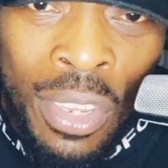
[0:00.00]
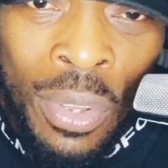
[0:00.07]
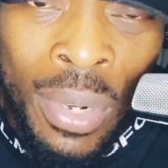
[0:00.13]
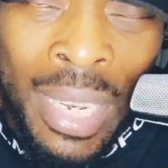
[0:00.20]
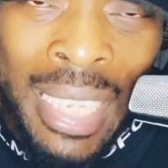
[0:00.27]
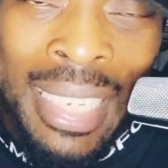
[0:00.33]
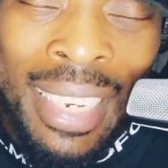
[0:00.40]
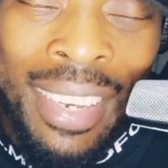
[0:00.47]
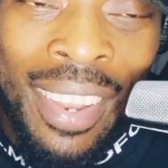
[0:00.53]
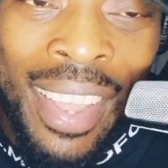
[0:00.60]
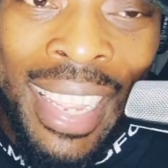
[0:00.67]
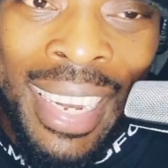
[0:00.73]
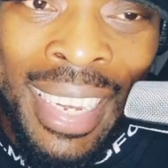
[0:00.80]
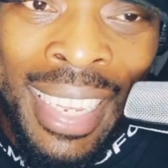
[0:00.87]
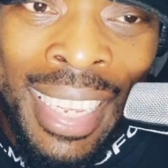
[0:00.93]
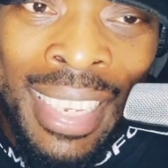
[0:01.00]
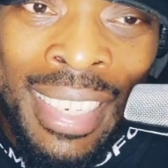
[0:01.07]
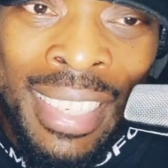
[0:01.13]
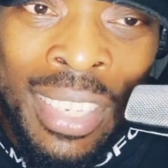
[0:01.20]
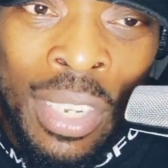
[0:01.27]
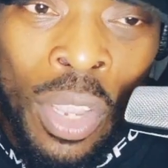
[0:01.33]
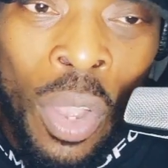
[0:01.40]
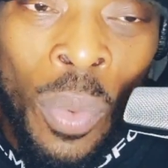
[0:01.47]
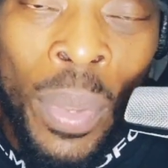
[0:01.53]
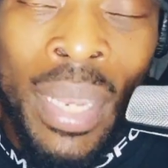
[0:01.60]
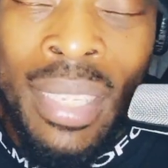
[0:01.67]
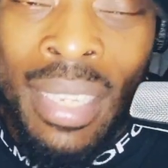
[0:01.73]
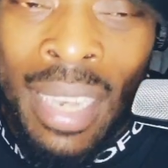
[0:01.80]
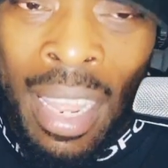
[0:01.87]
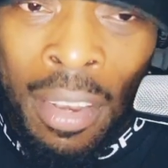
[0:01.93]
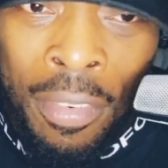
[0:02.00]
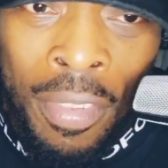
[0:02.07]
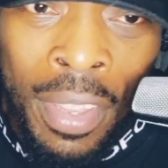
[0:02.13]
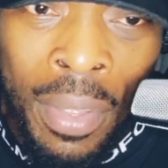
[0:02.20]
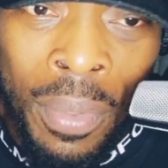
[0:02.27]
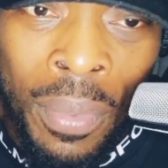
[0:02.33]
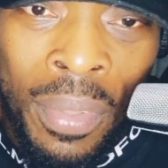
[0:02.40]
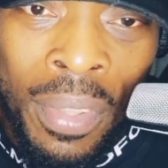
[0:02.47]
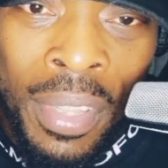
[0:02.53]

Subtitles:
you're less likely to go into that field,